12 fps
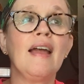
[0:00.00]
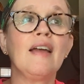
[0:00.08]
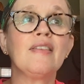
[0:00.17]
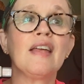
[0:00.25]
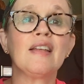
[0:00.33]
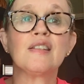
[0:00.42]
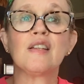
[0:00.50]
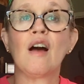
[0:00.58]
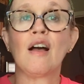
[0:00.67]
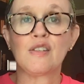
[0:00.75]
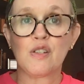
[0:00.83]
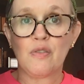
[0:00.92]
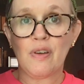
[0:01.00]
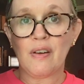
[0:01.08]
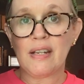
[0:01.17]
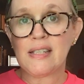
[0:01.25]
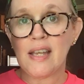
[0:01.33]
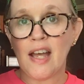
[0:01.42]
that's also
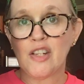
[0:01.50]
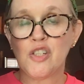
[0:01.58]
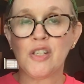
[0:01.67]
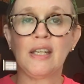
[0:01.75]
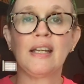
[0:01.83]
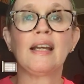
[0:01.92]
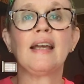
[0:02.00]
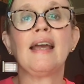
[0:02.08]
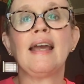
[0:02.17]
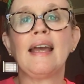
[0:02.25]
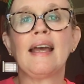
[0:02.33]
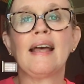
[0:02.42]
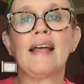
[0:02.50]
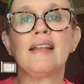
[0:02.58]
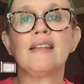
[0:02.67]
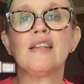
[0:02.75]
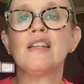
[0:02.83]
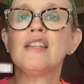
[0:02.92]
very touching
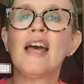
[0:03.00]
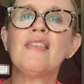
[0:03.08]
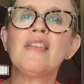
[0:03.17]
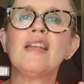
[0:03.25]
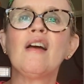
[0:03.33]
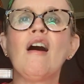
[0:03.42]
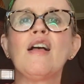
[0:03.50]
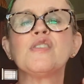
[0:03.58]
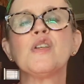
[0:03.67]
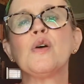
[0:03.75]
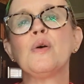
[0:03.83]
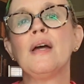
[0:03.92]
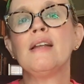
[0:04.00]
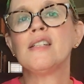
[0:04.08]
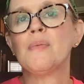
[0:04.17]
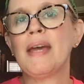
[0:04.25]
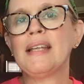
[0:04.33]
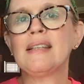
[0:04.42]
and, and and then also to
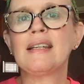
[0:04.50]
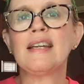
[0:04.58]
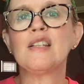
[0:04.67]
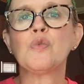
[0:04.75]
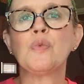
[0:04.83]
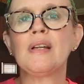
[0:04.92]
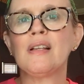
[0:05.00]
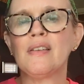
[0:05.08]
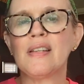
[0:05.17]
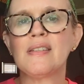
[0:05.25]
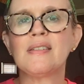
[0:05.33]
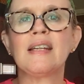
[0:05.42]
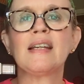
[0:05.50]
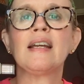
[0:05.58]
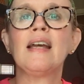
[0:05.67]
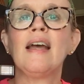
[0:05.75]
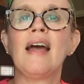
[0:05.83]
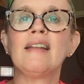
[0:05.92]
make the kids realistic
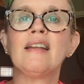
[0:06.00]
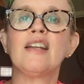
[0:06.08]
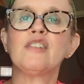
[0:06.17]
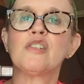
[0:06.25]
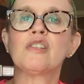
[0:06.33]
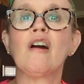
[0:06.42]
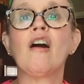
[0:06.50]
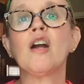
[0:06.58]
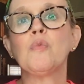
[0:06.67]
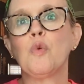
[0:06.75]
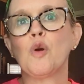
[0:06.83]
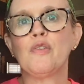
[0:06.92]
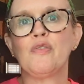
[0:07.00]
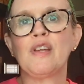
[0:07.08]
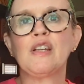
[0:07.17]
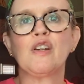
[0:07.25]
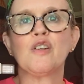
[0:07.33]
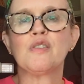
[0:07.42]
and not just cardboard
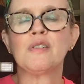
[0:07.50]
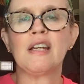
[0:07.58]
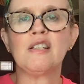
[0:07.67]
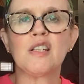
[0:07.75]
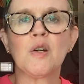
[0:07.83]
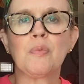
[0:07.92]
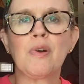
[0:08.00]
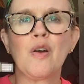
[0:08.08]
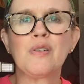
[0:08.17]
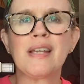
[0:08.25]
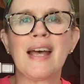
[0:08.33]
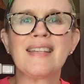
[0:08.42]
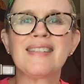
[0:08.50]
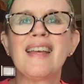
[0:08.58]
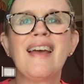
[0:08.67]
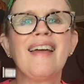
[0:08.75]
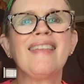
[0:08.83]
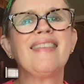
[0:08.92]
figures staging a protest
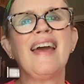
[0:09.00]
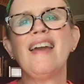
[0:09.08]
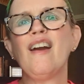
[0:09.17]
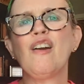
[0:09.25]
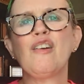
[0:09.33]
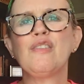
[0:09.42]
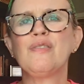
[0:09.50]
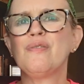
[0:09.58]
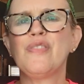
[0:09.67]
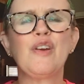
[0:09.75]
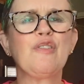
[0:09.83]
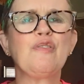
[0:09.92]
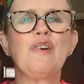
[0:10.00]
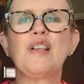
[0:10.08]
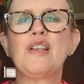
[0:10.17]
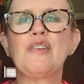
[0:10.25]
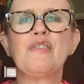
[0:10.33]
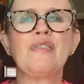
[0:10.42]
they are they're full
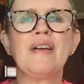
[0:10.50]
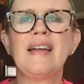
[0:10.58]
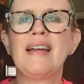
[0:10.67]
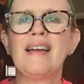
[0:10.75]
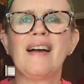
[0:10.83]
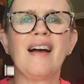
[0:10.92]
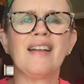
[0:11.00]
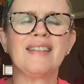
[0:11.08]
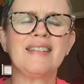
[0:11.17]
of uh,